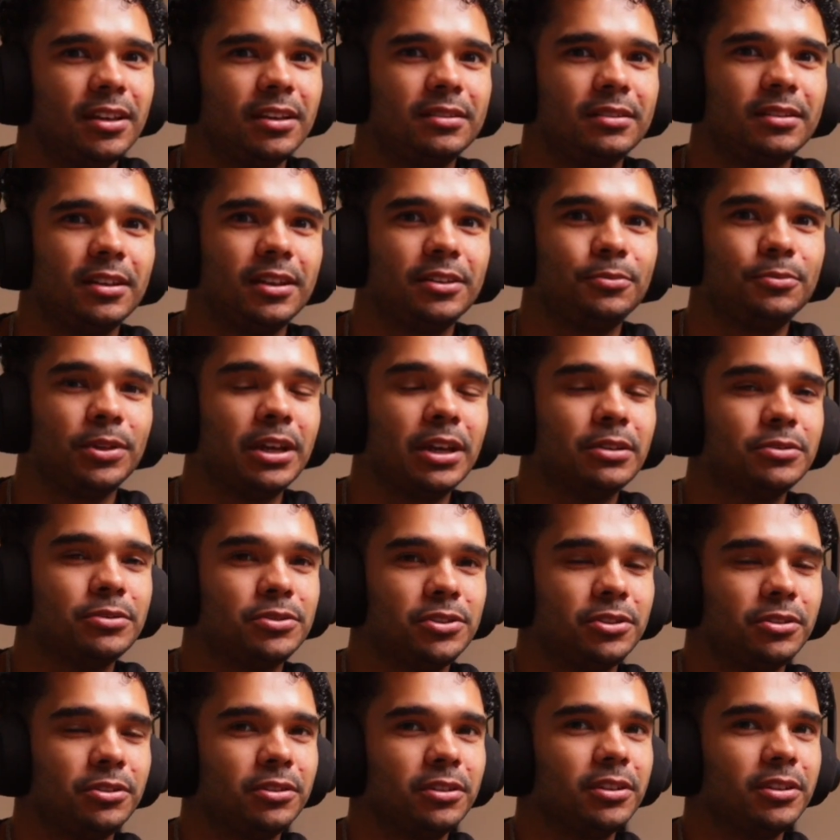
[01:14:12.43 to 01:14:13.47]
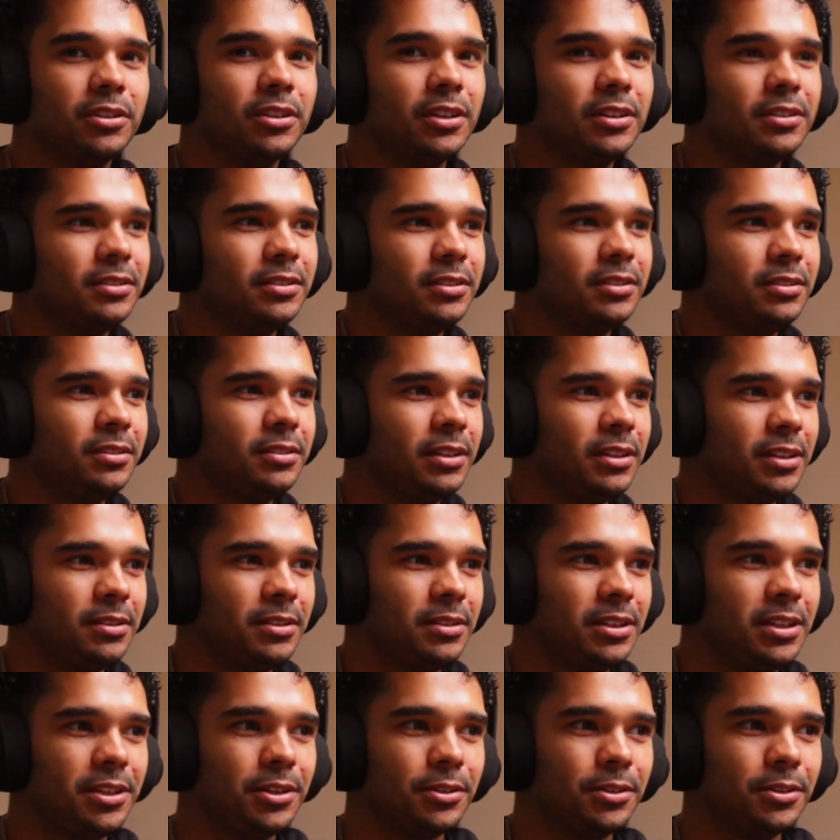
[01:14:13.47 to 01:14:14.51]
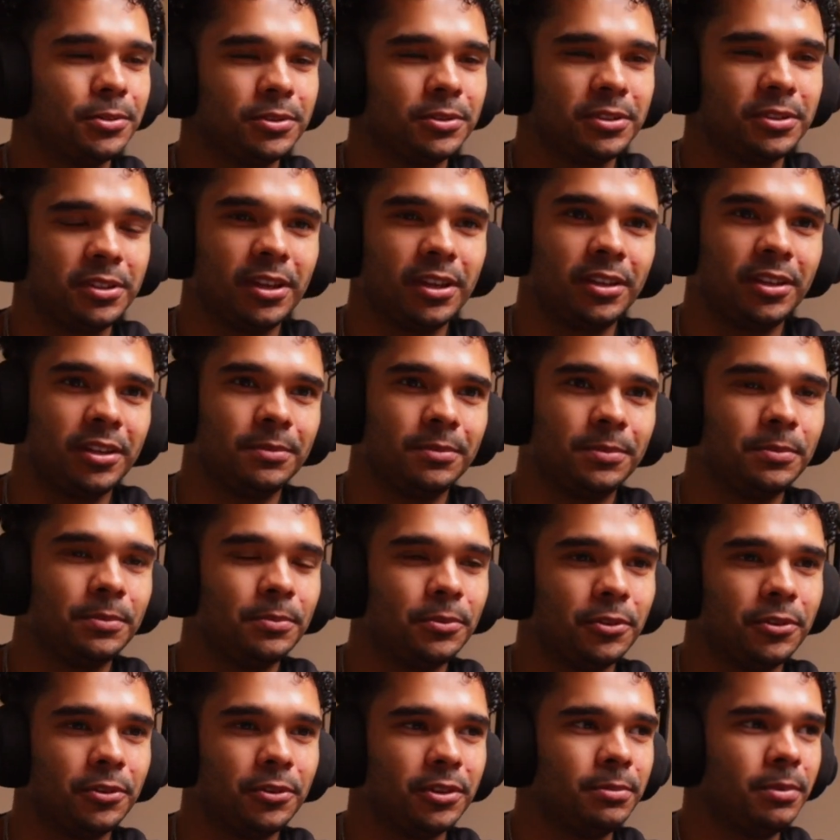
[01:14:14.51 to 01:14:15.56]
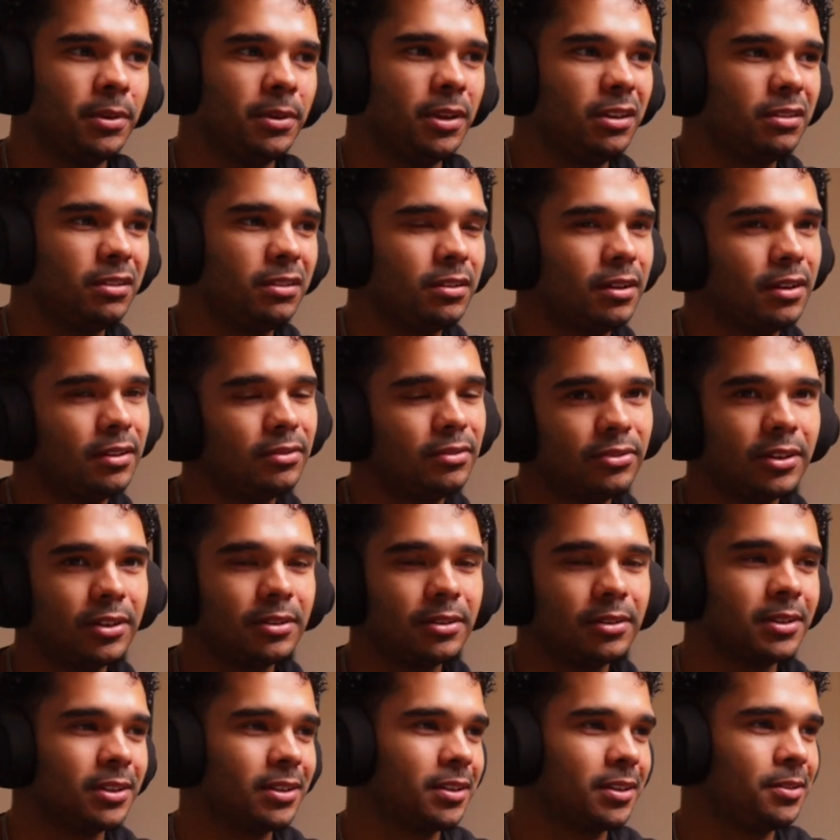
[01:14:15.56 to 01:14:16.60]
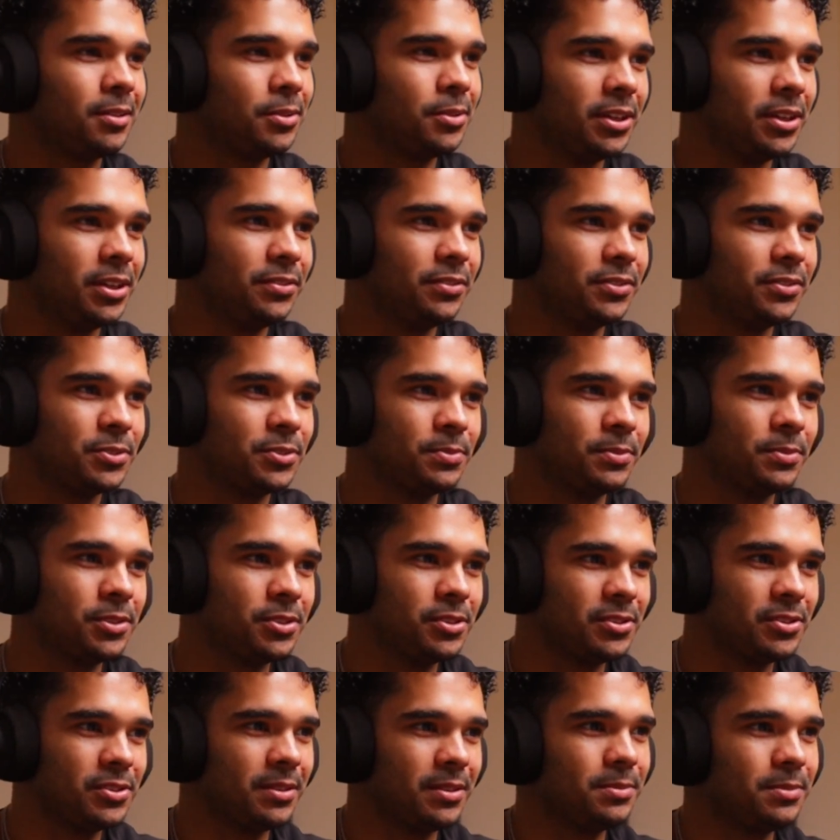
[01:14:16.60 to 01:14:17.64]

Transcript: like when I was younger, like the ego would kick in a bit more, and they'd be like, "Oh fuck, man, I don't want to lift as much as them."